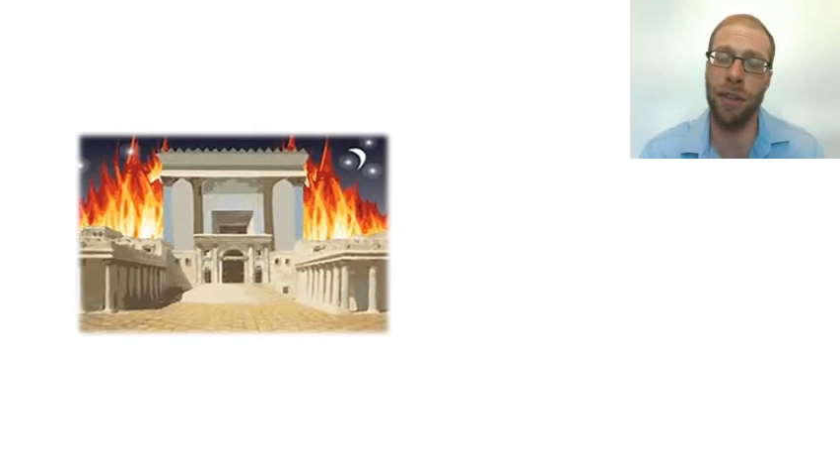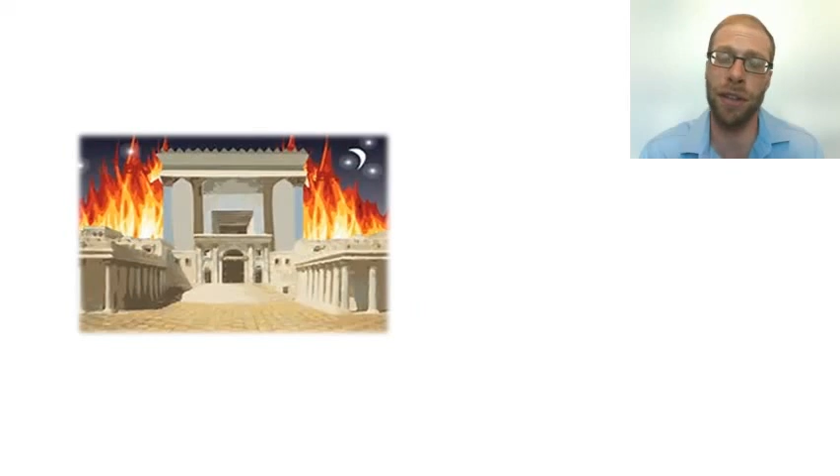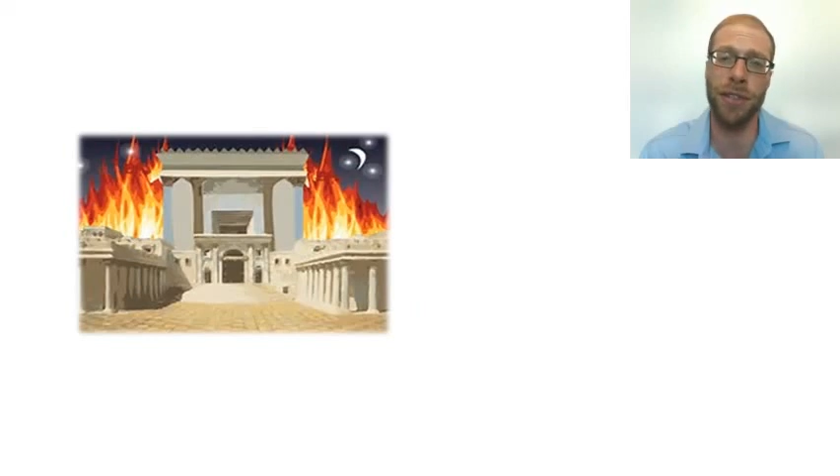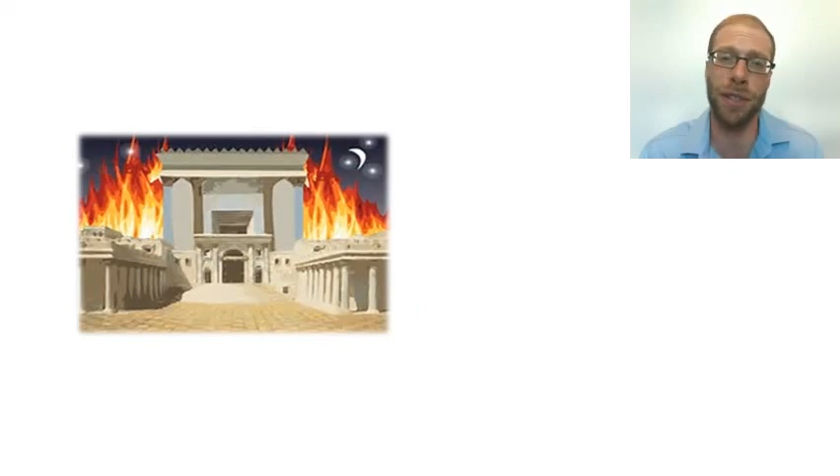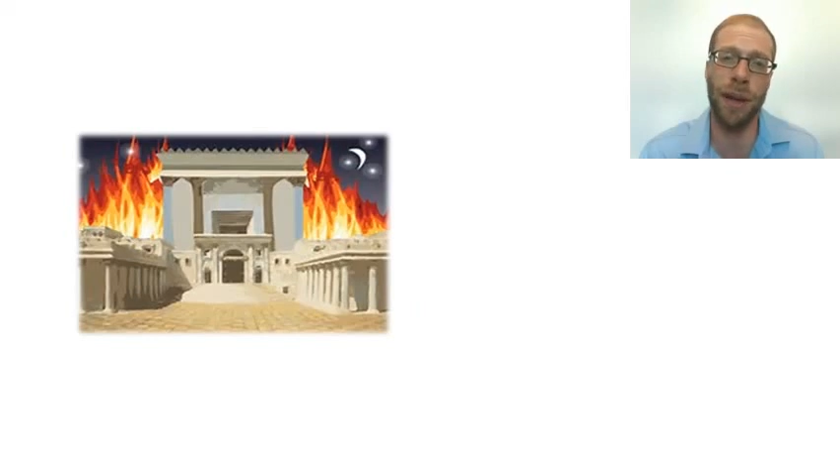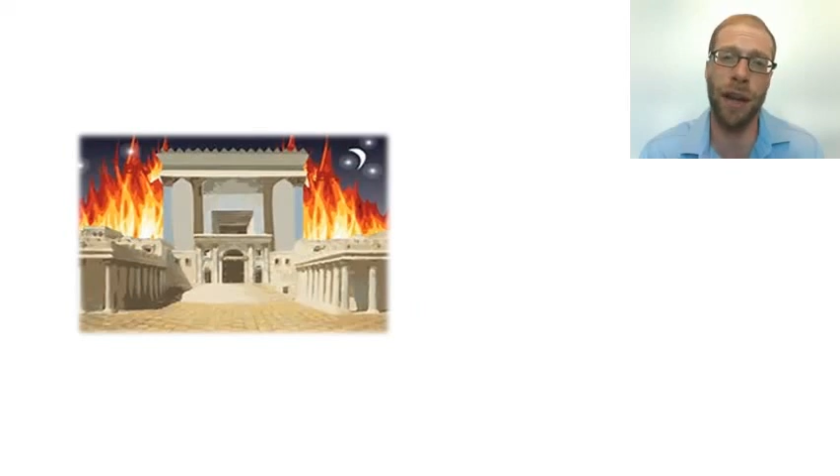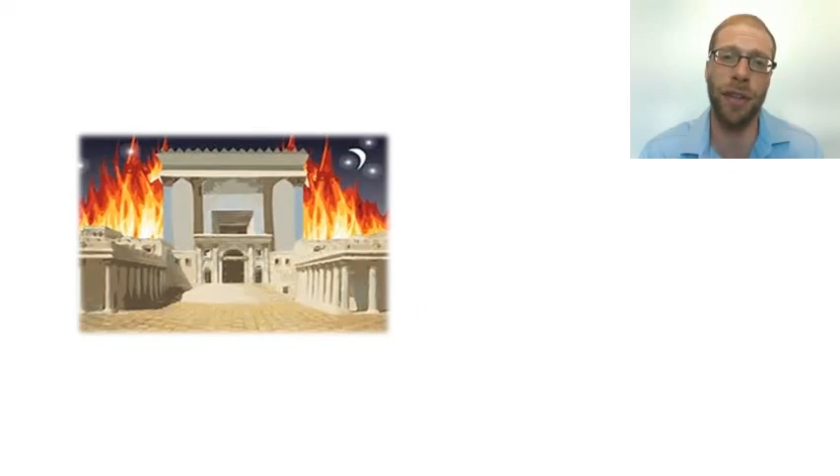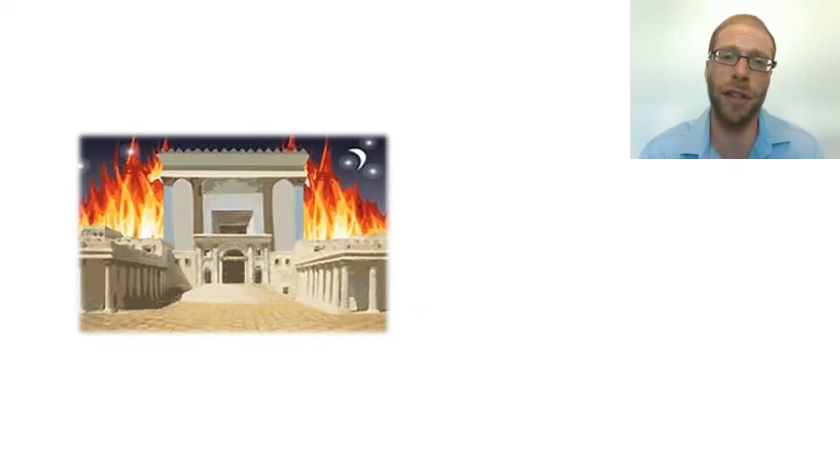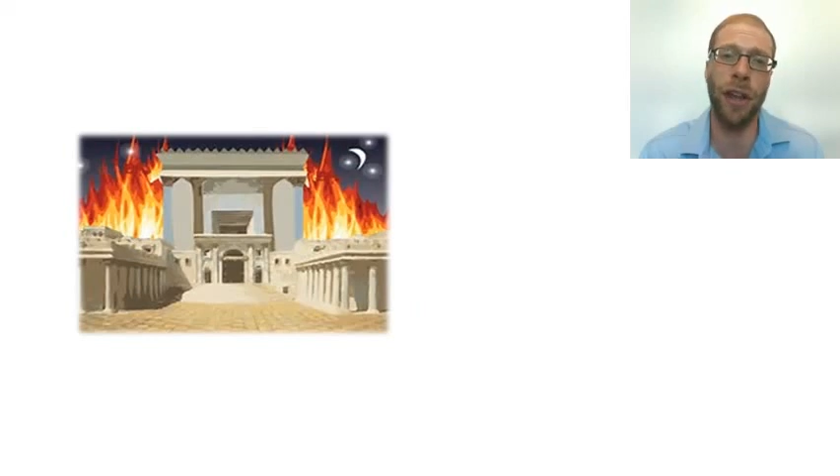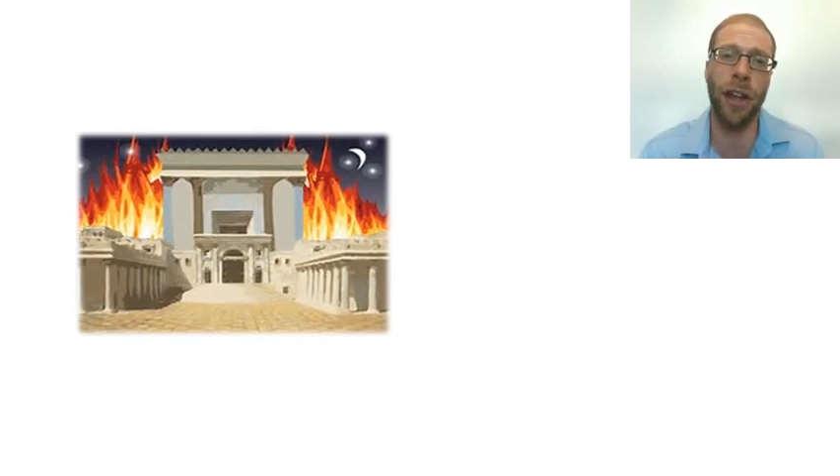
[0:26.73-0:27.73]
runs
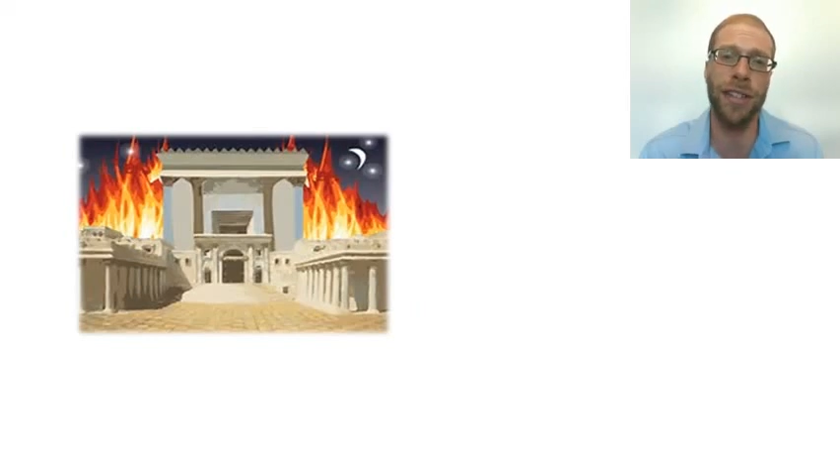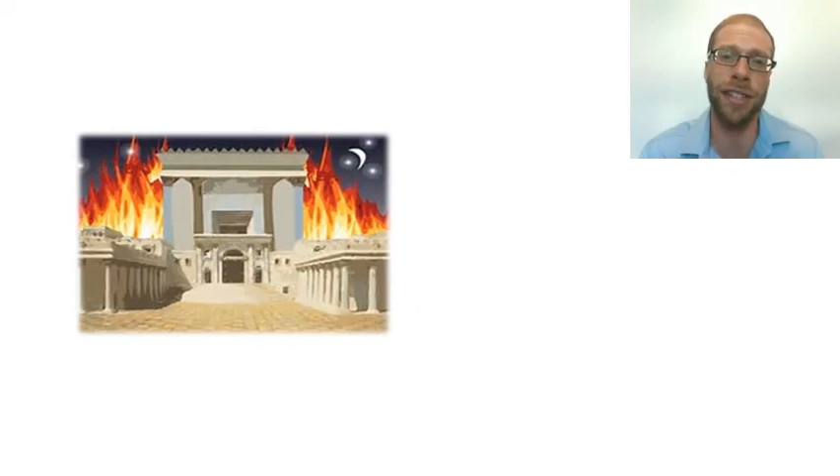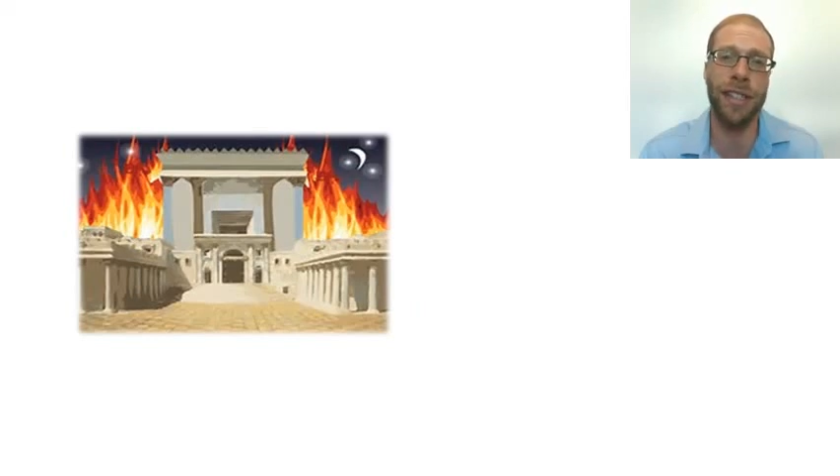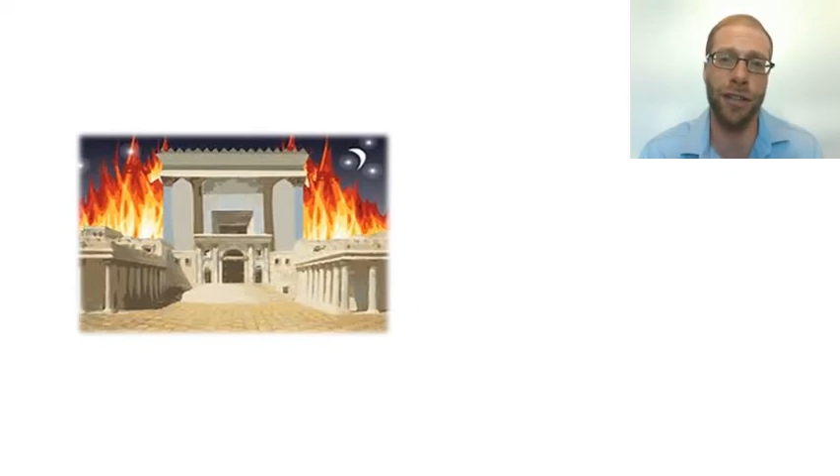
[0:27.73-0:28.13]
throughout the laws and